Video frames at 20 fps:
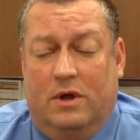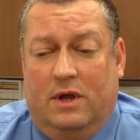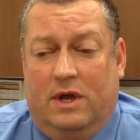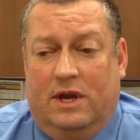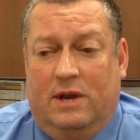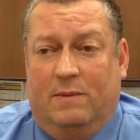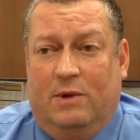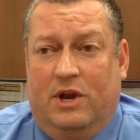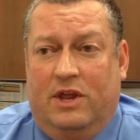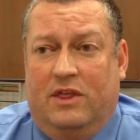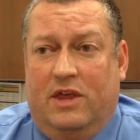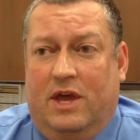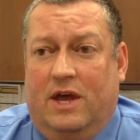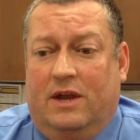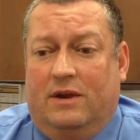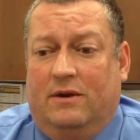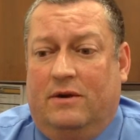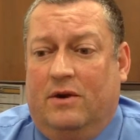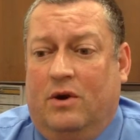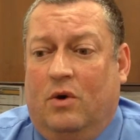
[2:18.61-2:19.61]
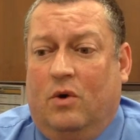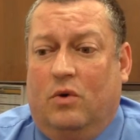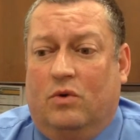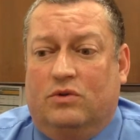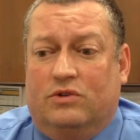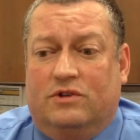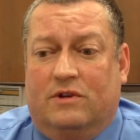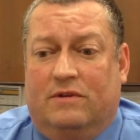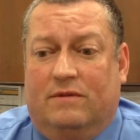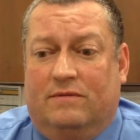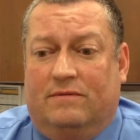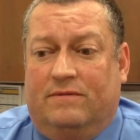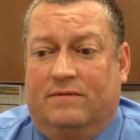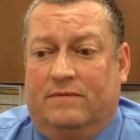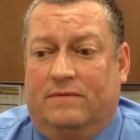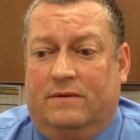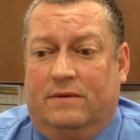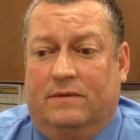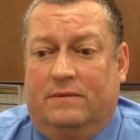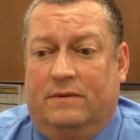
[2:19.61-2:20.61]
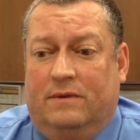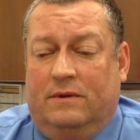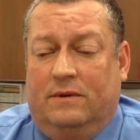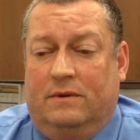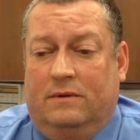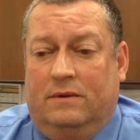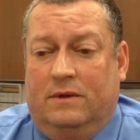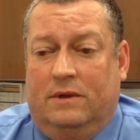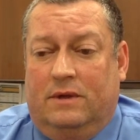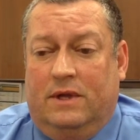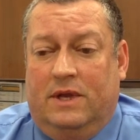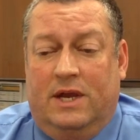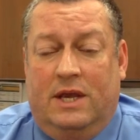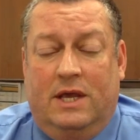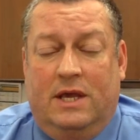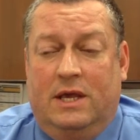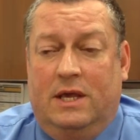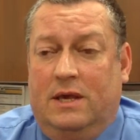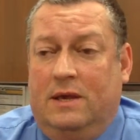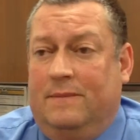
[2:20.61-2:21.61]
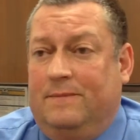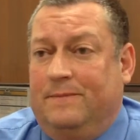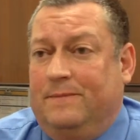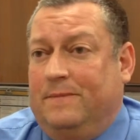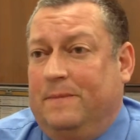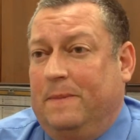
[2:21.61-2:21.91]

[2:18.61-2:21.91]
Anybody that knows of any